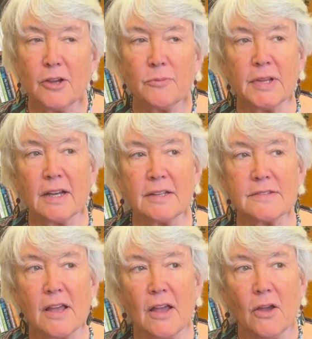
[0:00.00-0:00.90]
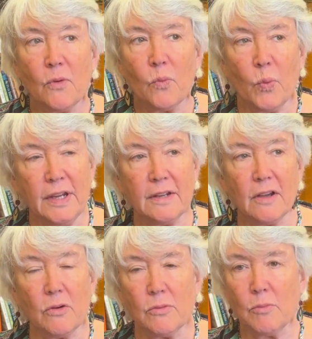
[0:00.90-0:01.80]
Because we
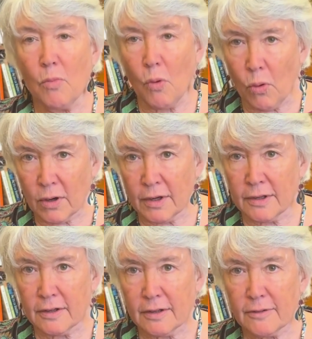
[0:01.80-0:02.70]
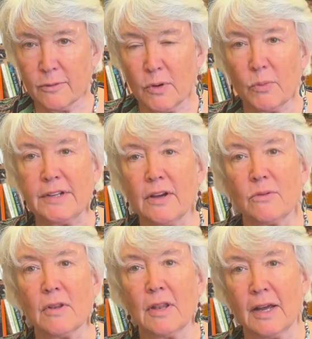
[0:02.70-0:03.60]
don't mourn what we don't
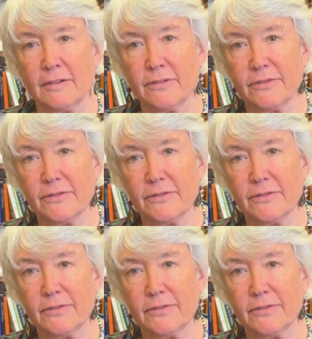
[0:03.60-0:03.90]
love.